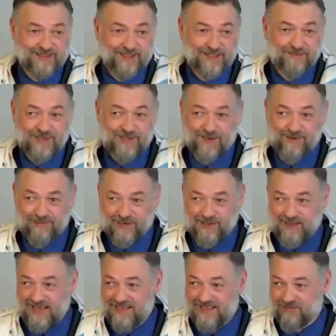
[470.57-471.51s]
because we don't
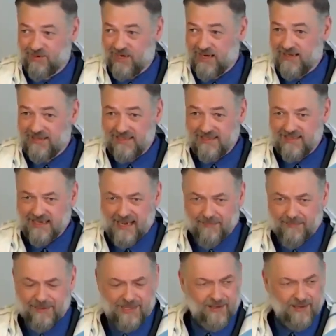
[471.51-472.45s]
realize why things
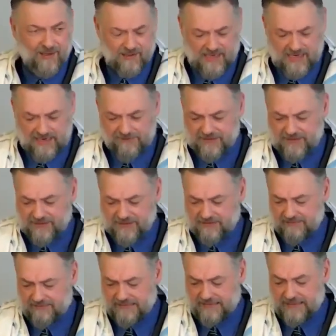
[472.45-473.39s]
happen in our
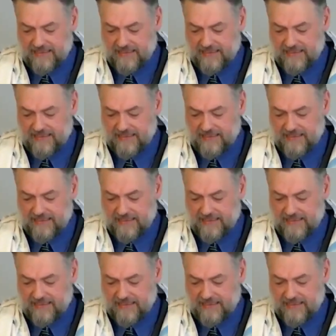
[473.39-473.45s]
lives.